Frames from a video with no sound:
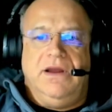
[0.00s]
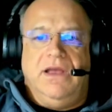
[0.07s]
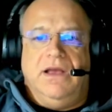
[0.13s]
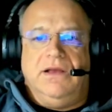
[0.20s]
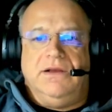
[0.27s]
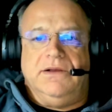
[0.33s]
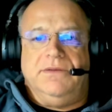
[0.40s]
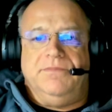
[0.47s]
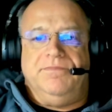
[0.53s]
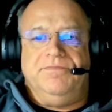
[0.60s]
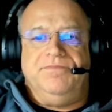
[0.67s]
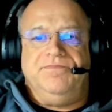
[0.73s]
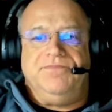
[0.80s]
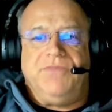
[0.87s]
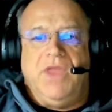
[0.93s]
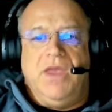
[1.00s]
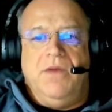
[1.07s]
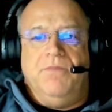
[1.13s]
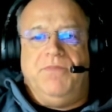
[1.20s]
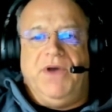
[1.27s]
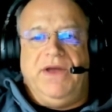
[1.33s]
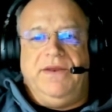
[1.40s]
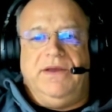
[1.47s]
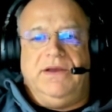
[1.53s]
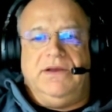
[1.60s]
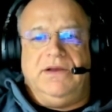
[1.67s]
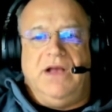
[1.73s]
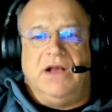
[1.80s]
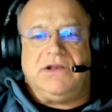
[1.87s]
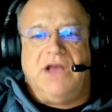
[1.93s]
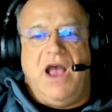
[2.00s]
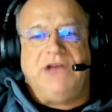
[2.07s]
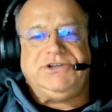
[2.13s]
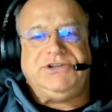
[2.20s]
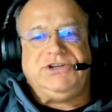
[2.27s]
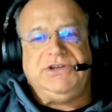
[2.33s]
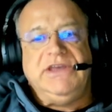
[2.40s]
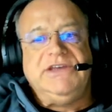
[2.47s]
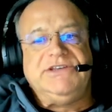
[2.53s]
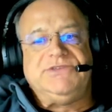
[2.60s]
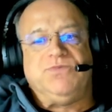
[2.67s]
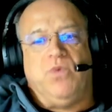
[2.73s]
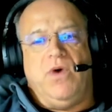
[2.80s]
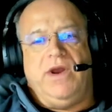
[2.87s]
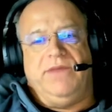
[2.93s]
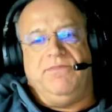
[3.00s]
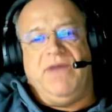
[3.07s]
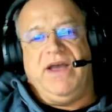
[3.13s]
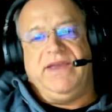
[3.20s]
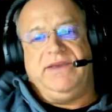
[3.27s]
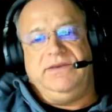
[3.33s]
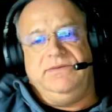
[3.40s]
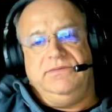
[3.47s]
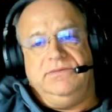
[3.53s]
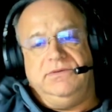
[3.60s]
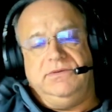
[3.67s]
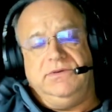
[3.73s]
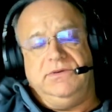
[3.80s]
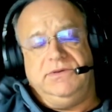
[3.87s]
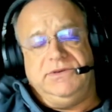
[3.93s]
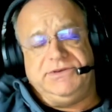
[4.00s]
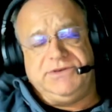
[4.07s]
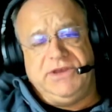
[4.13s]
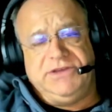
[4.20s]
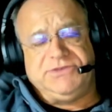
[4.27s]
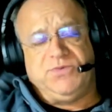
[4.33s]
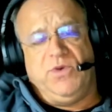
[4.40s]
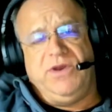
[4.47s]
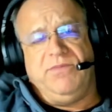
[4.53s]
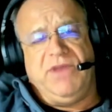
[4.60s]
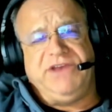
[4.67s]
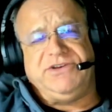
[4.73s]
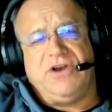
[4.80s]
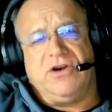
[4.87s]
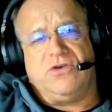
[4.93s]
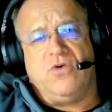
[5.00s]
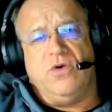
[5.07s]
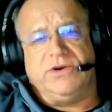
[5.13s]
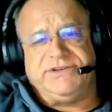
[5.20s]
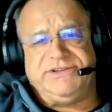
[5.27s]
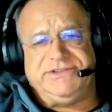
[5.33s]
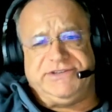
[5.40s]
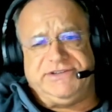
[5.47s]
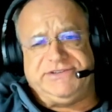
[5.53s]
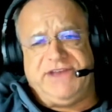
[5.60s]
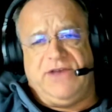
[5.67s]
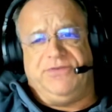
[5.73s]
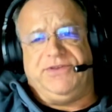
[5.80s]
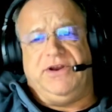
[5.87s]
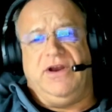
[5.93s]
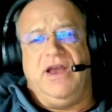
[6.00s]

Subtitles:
Um, but Akash is it's one of my dark horses that's out there.